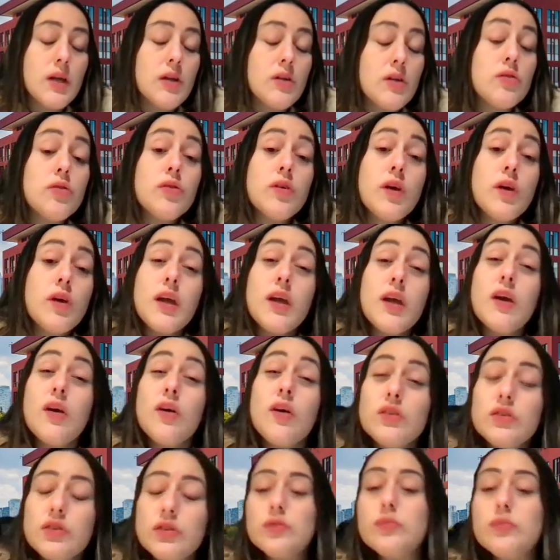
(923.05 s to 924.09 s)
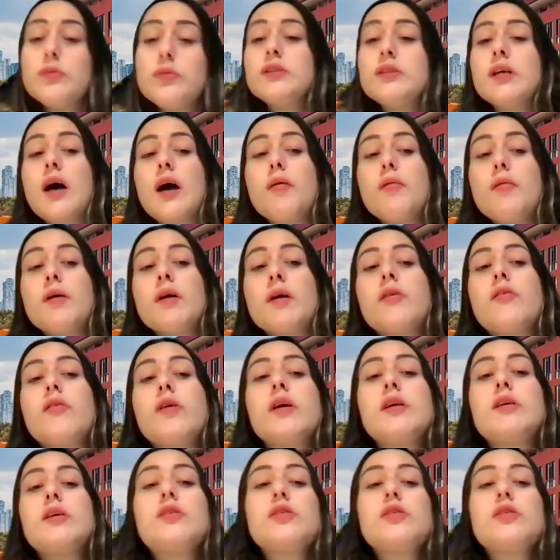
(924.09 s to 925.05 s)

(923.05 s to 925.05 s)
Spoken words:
Today, consumers have a great